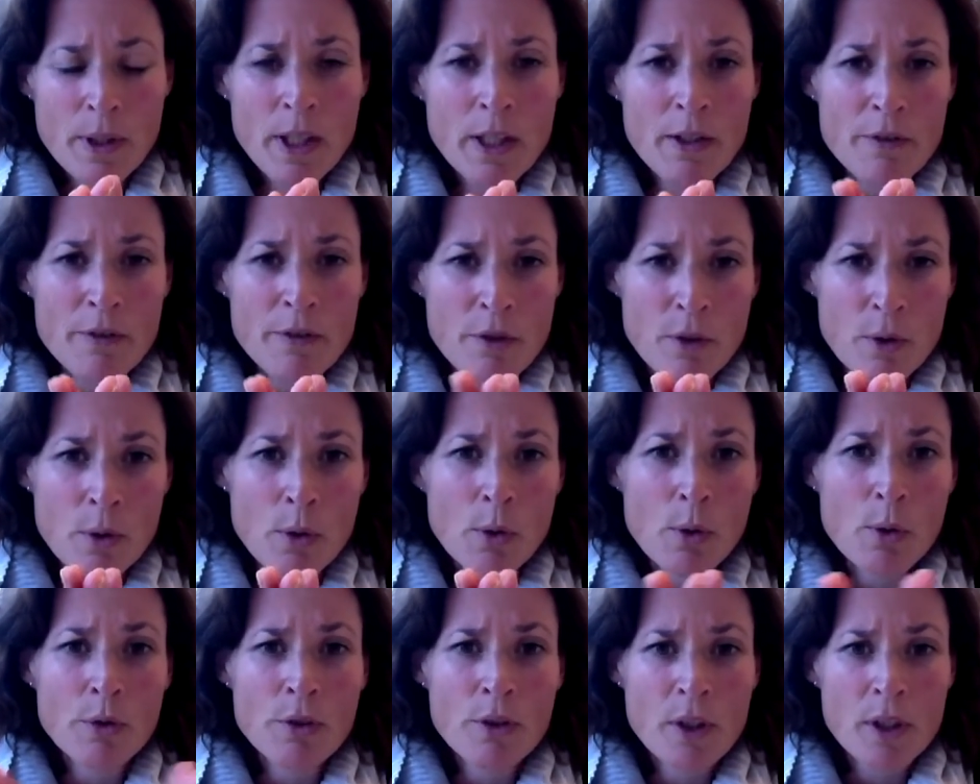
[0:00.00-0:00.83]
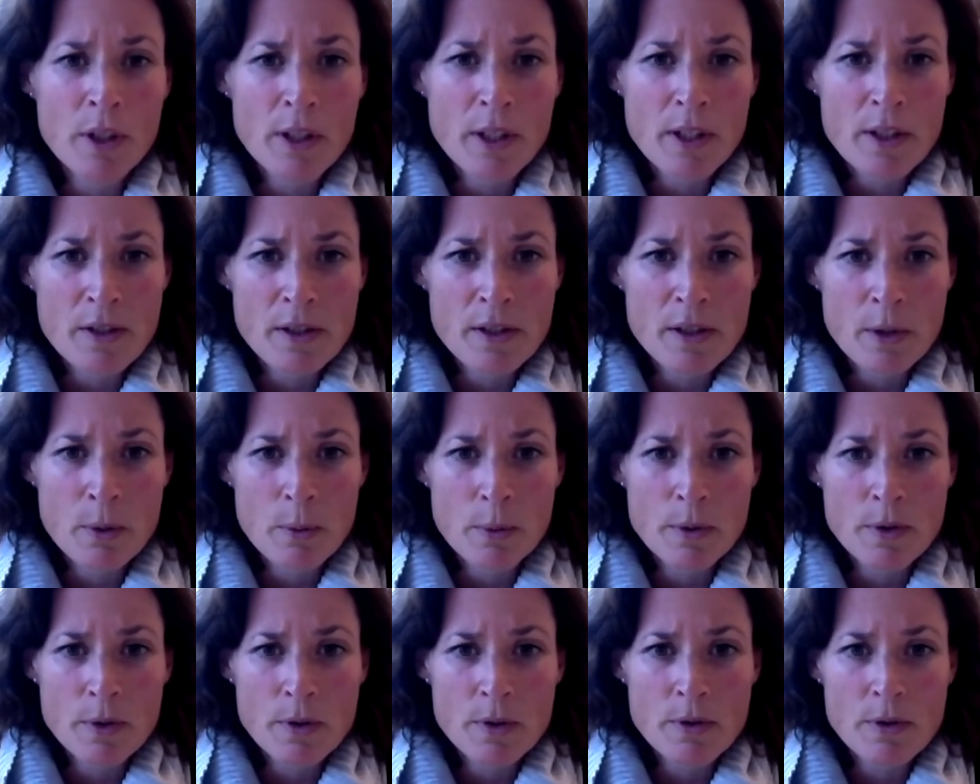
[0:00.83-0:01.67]
have your whole DNA
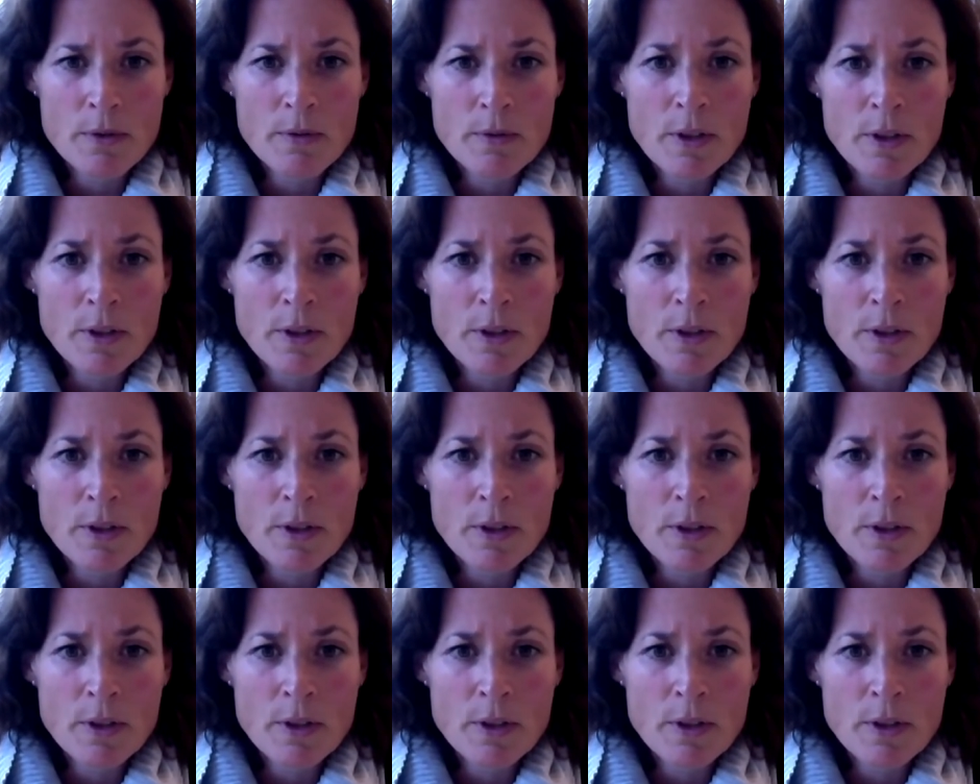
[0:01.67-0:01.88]
sequence.